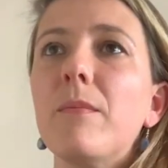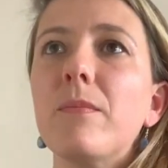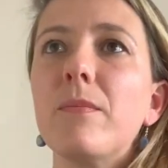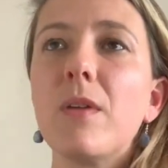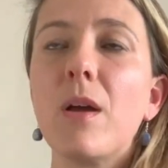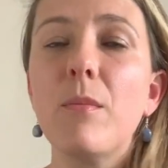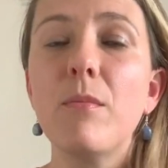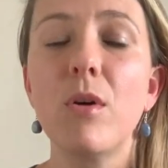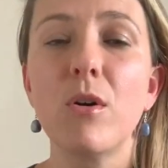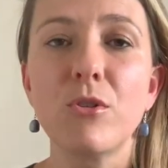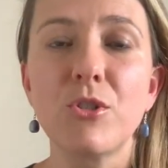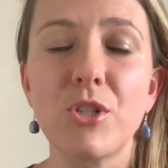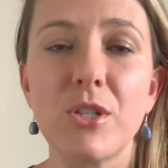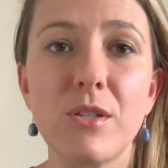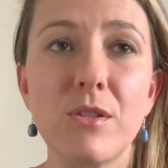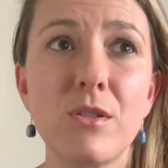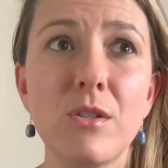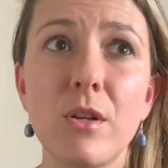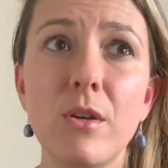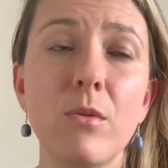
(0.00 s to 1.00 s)

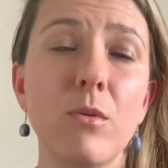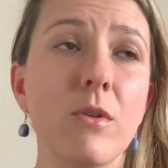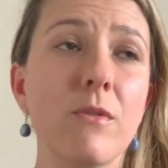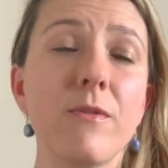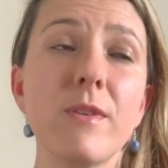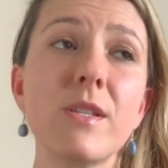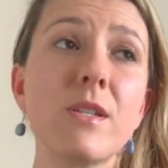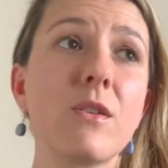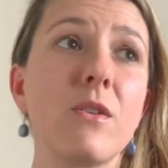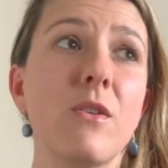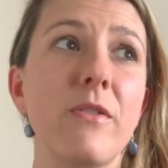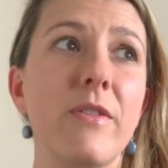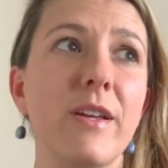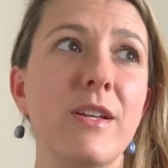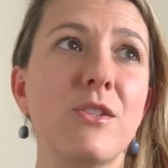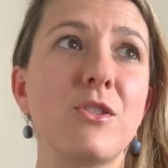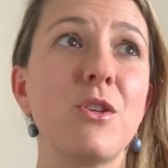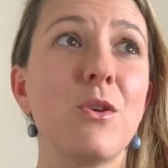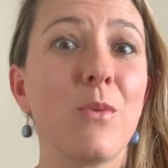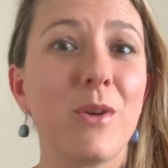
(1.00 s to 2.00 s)
emotions too, or physical things
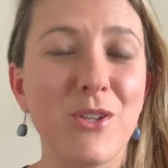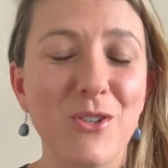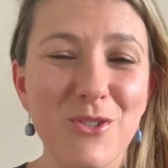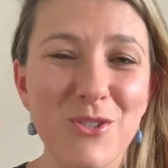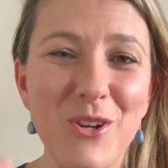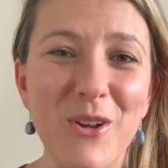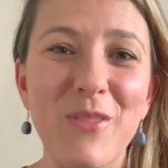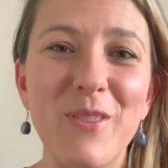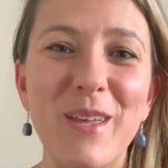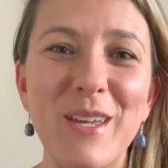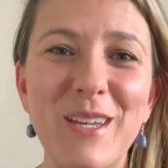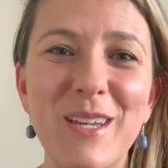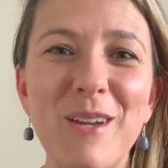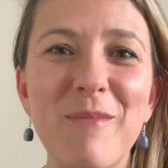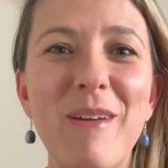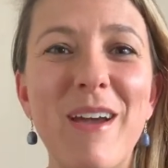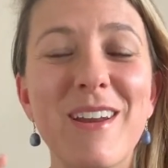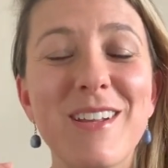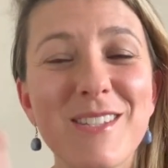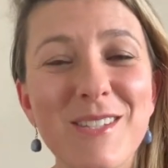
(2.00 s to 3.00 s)
too. When you start thinking
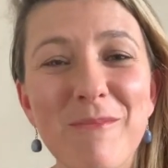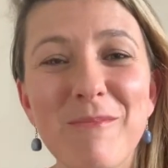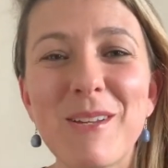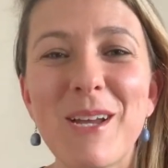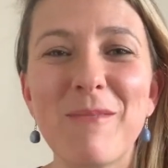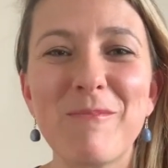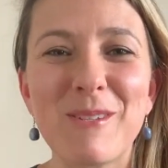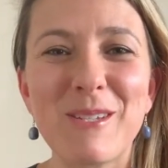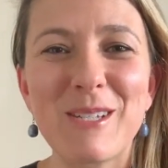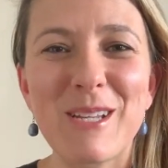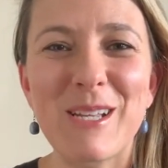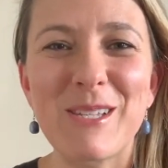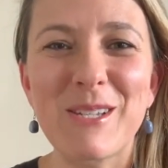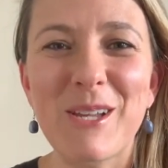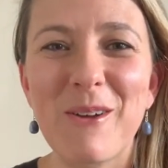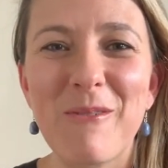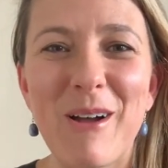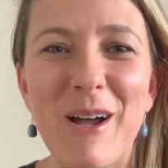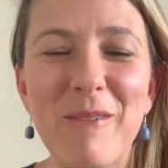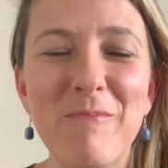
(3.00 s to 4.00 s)
about it, sometimes it does
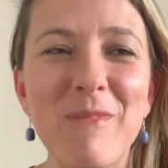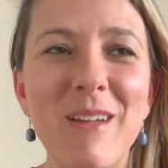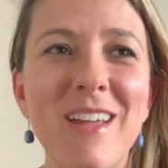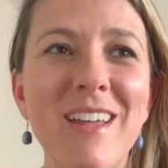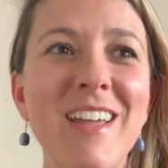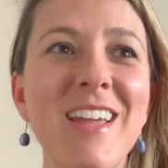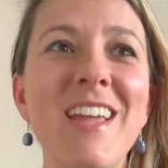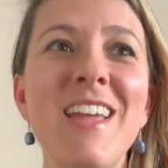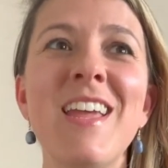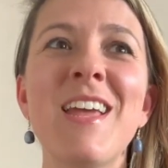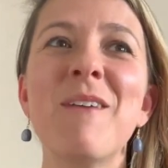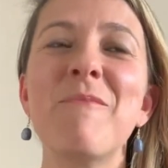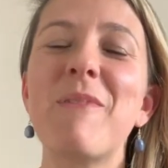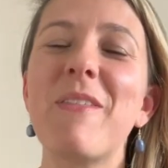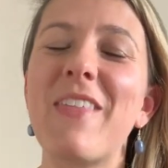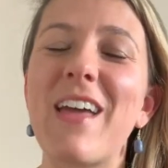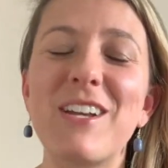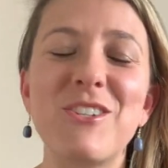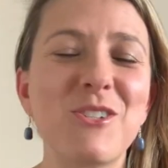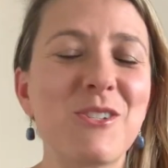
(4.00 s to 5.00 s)
go up, but
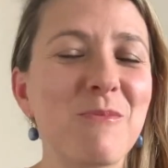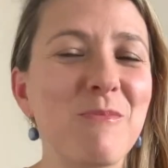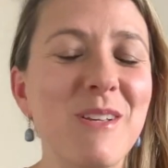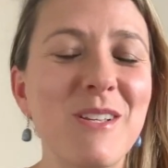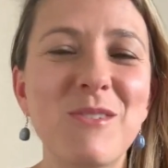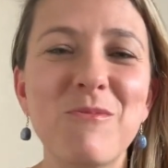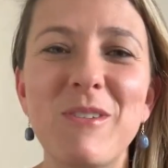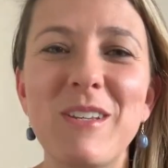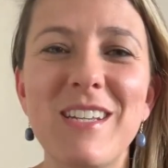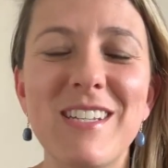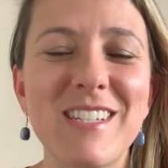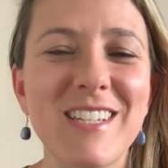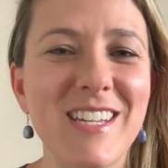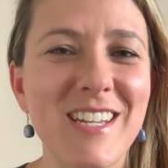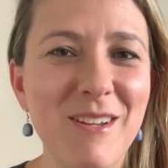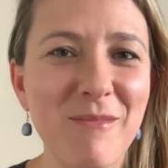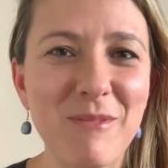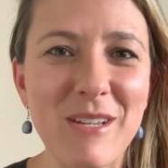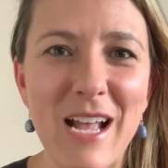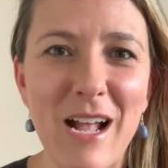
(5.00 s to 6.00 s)
that just means we need to
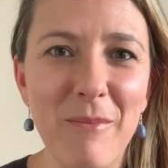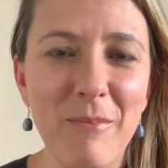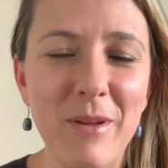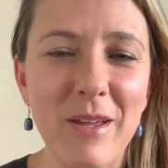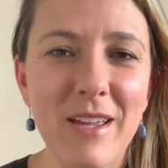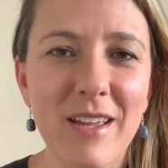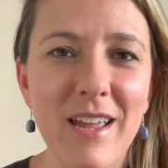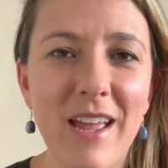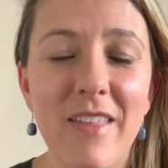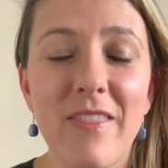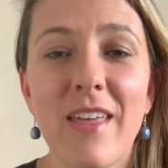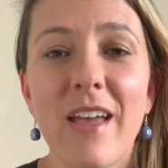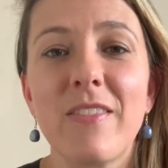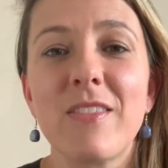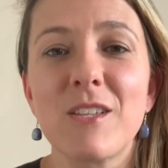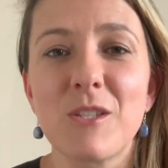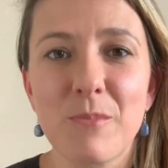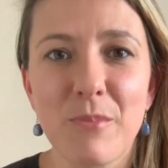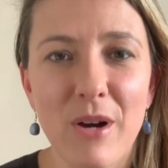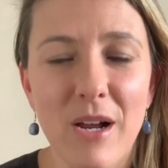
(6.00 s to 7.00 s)
keep tapping and that
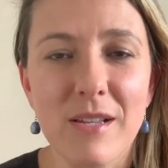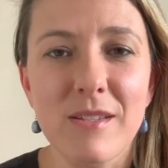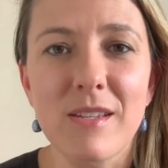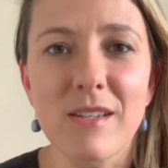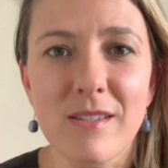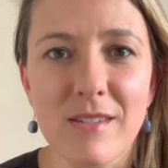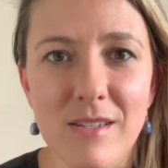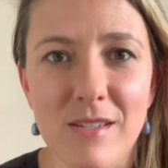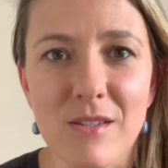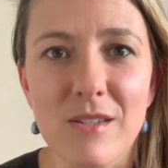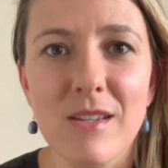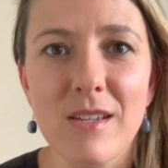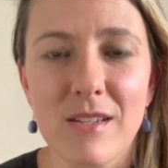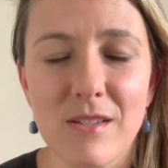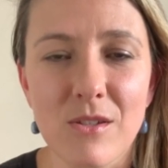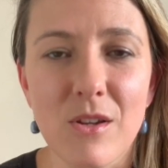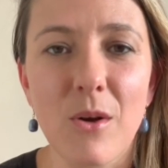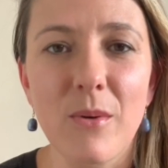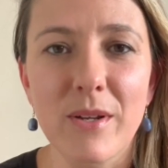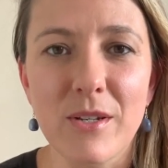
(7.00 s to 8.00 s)
this process is
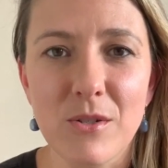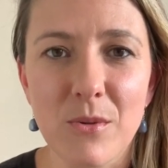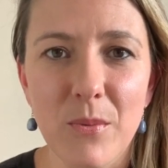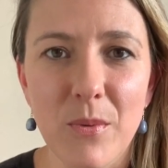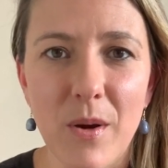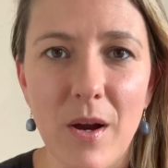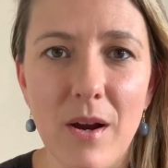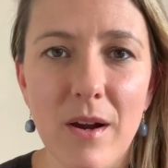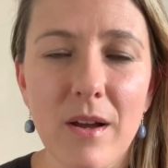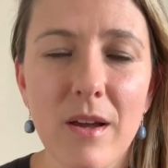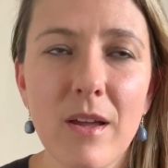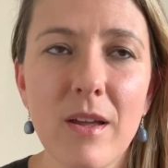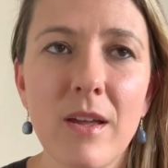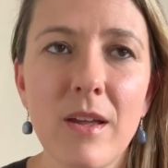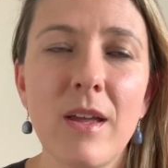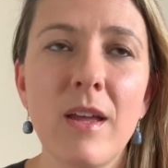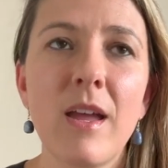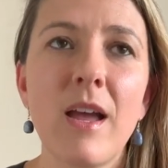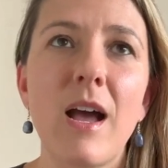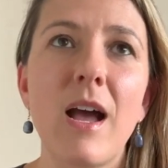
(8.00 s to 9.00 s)
going to work.
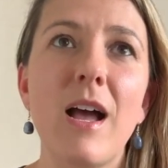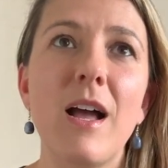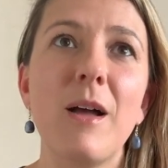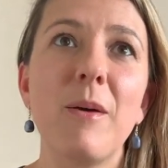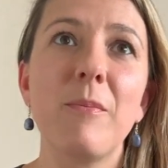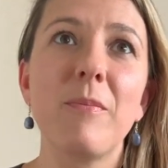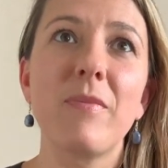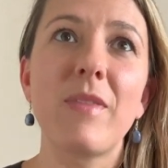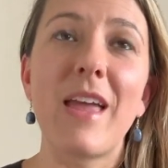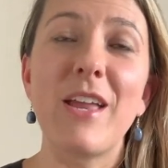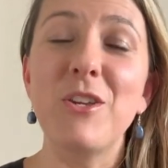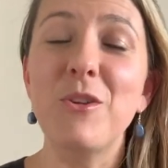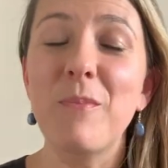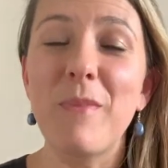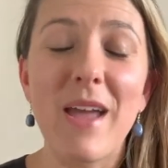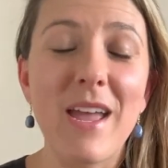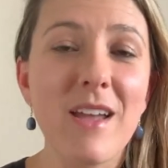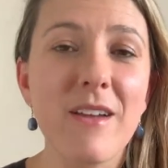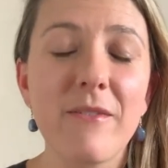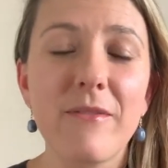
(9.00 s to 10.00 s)
And you
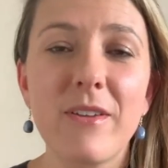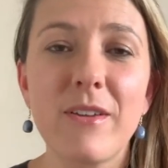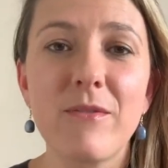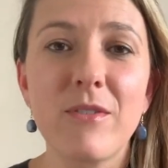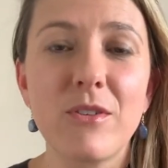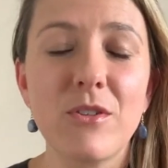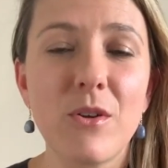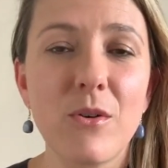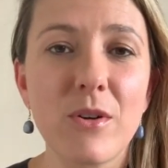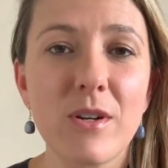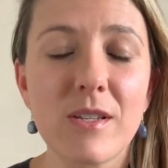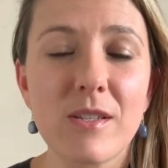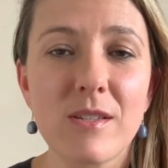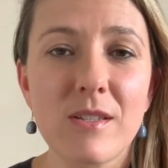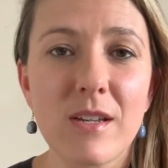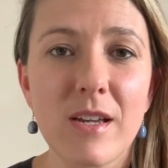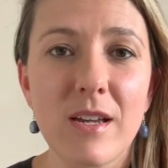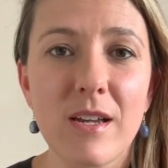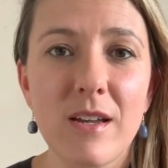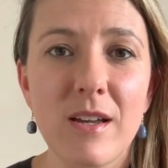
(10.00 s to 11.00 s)
may have even noticed
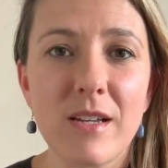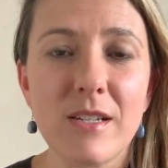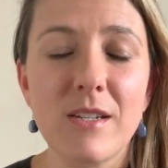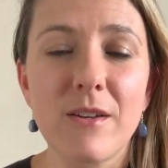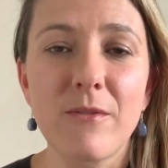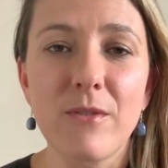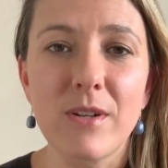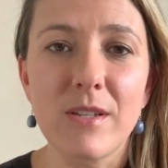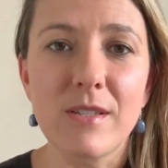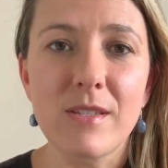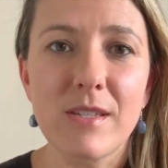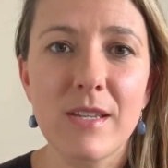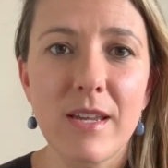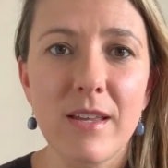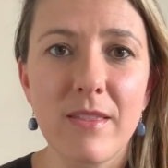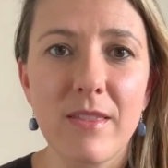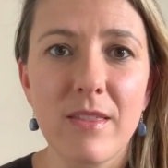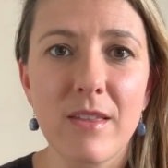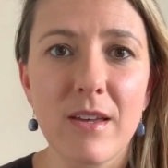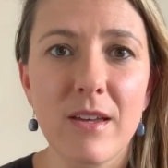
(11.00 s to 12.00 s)
a difference
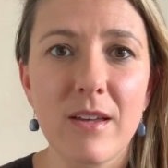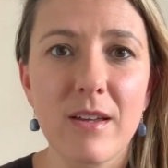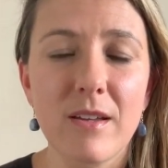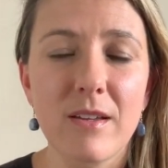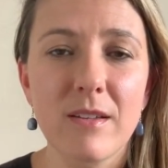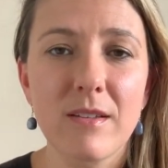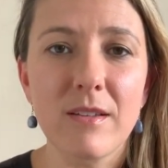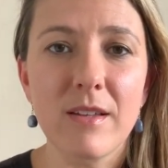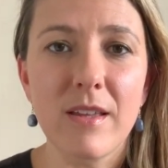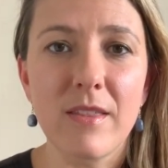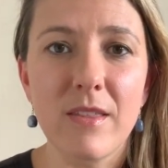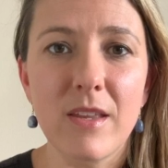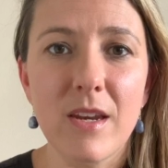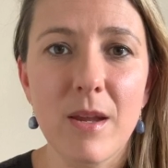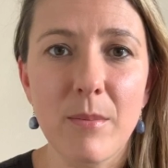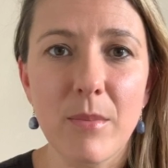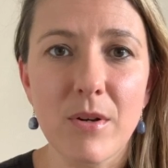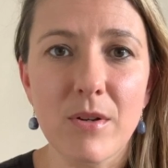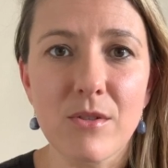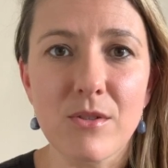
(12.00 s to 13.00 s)
in the
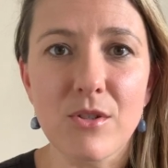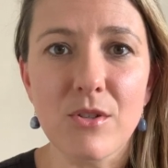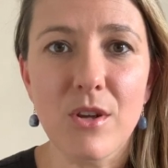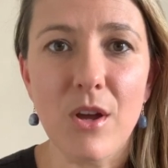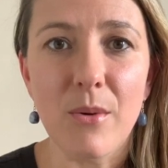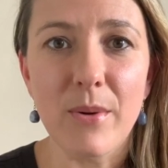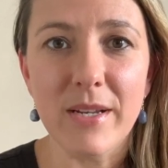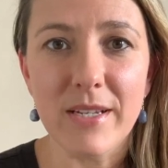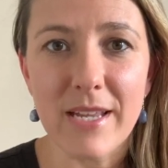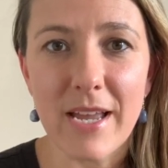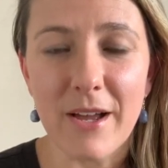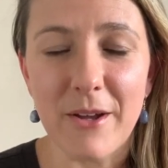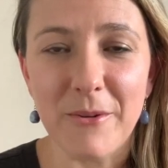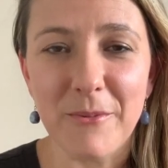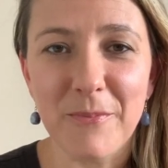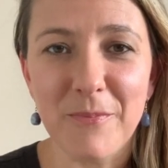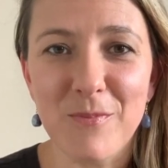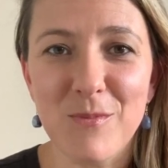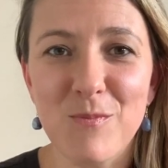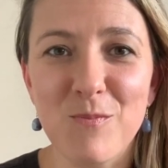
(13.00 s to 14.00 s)
numbers going down,
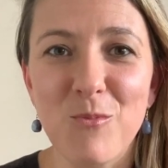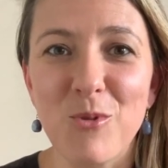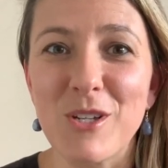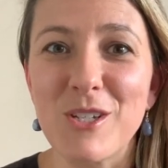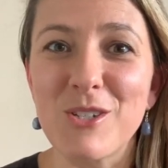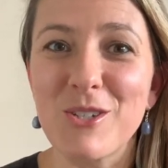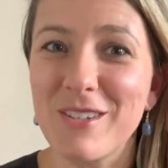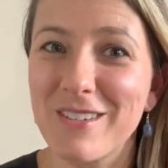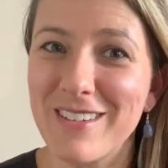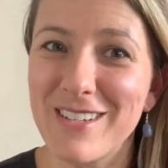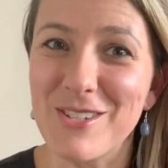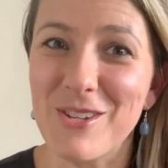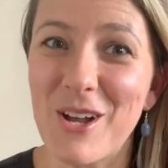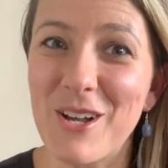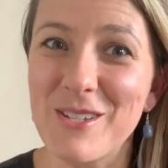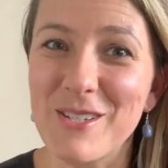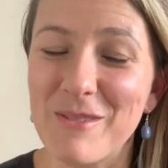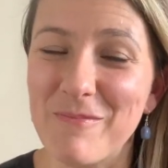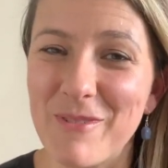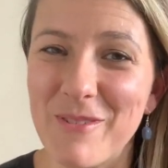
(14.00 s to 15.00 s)
which is
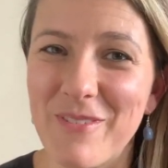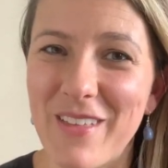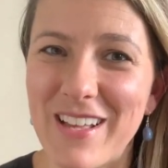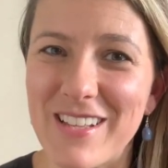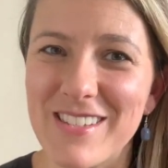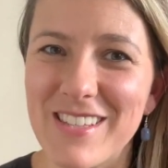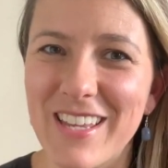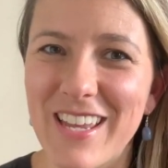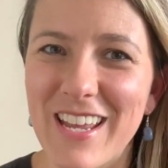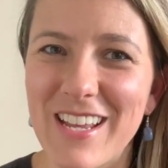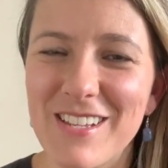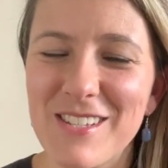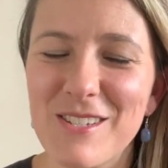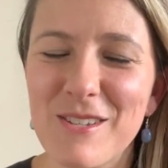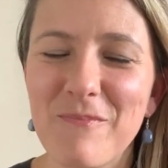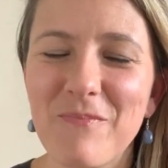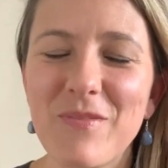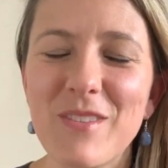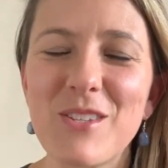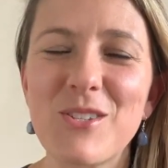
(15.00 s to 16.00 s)
awesome if that's the case.
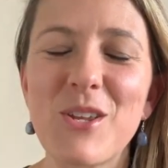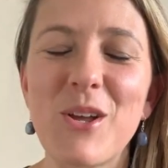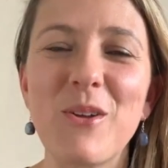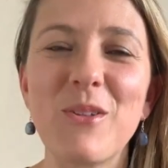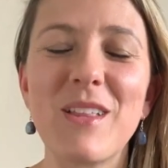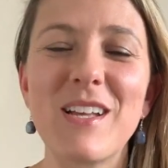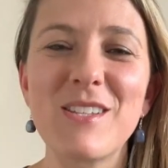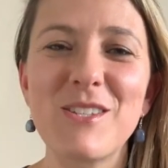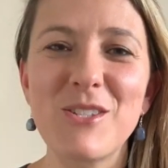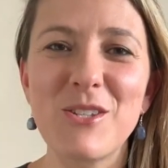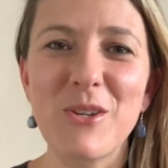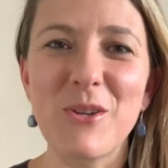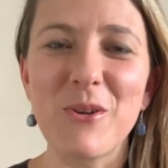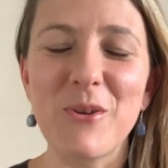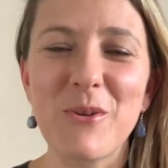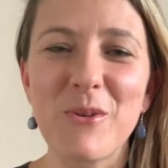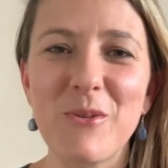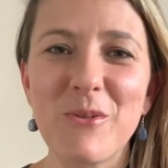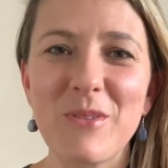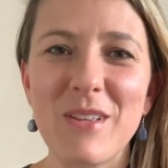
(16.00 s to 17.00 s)
So let's
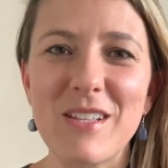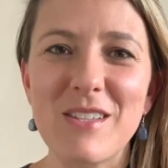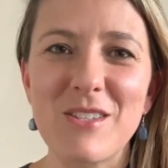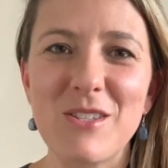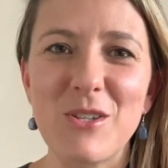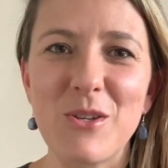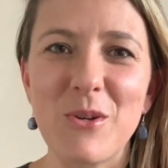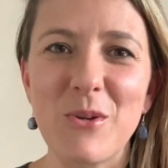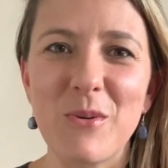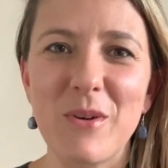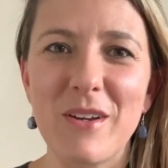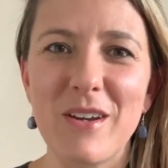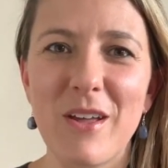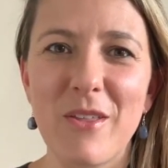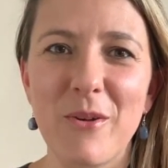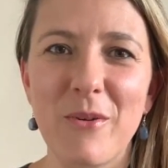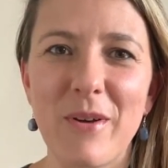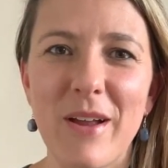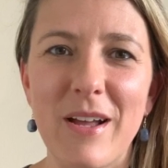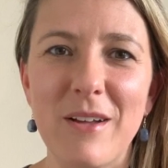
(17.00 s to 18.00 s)
do
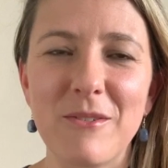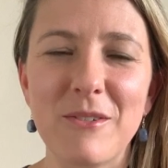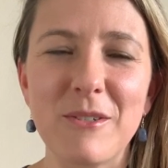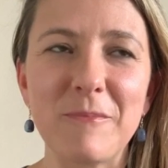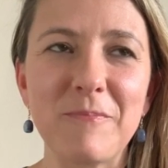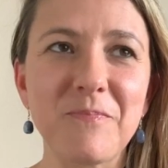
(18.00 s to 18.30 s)
another round.